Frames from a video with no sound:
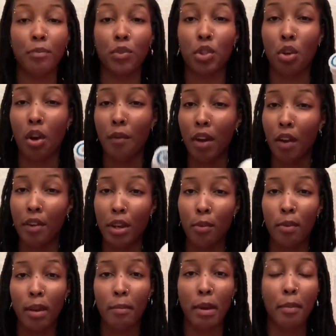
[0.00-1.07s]
So I've already
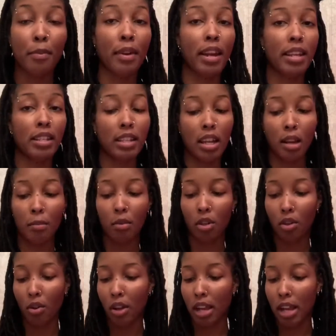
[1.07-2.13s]
wet my brush. Now I'm going to
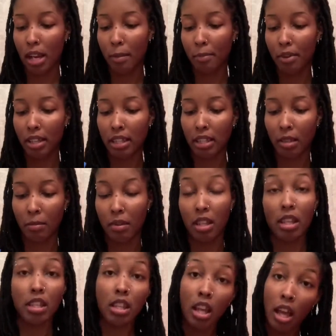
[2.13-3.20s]
go ahead and put some of
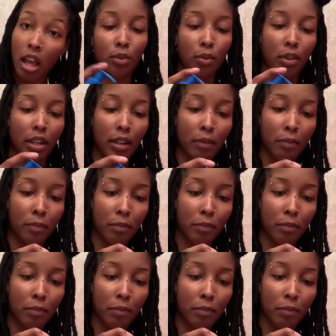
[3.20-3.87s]
this on it.